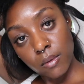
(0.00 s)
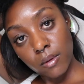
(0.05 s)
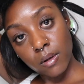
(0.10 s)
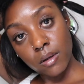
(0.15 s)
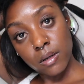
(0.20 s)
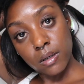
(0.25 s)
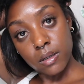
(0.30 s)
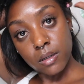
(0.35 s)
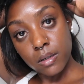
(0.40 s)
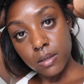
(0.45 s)

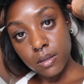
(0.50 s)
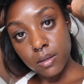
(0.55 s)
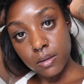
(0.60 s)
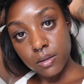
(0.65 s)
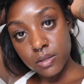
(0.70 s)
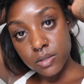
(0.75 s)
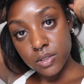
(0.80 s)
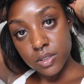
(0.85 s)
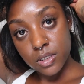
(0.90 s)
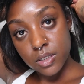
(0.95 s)
And I
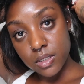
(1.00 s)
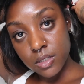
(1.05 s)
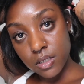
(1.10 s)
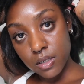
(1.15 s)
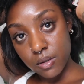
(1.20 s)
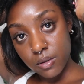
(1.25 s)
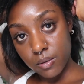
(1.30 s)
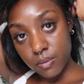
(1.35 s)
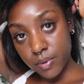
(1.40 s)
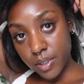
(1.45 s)
usually just
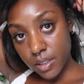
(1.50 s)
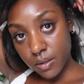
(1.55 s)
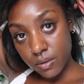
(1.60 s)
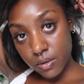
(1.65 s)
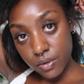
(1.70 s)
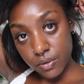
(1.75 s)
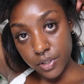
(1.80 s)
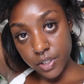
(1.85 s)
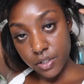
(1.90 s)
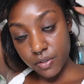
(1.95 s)
go around
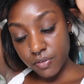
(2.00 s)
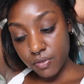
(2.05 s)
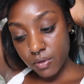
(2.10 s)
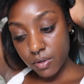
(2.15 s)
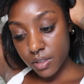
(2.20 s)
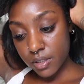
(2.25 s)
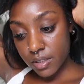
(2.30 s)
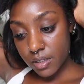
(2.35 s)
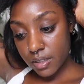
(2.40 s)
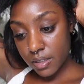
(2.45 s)
3 or
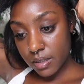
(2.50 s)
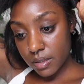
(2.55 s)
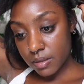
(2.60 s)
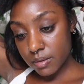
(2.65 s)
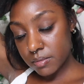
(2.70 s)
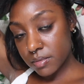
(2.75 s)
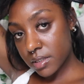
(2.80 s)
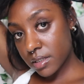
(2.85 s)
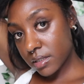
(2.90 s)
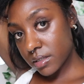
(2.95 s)
4
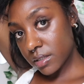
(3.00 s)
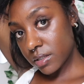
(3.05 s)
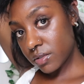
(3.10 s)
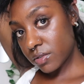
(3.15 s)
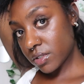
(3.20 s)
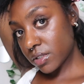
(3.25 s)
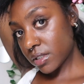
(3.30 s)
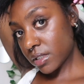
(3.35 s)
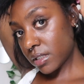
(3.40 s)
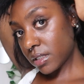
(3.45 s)
times. That's
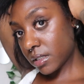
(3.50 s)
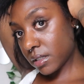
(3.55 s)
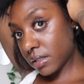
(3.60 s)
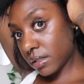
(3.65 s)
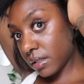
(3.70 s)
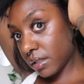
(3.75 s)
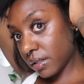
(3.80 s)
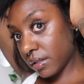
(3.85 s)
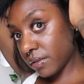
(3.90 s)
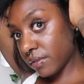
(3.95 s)
usually good
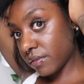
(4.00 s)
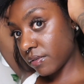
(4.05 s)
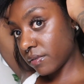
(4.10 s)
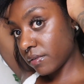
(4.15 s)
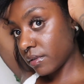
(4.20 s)
enough.